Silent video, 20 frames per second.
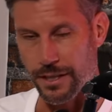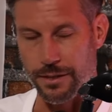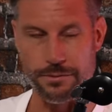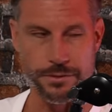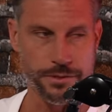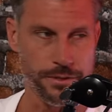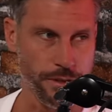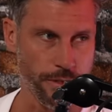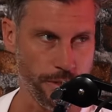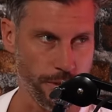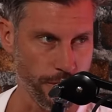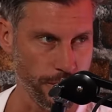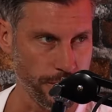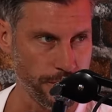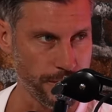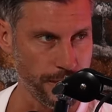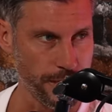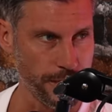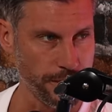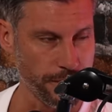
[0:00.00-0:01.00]
It was the third
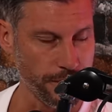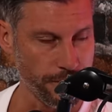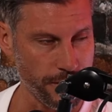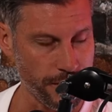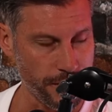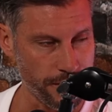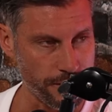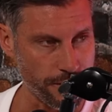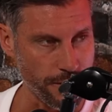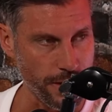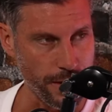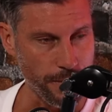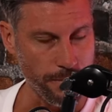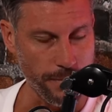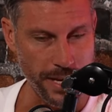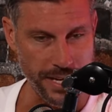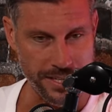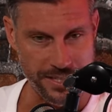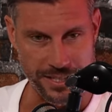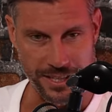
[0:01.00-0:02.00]
season of The Australian
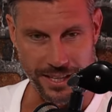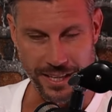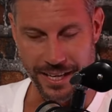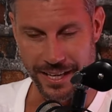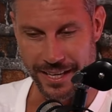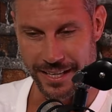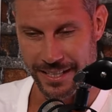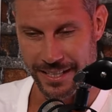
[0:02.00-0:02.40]
Bachelor.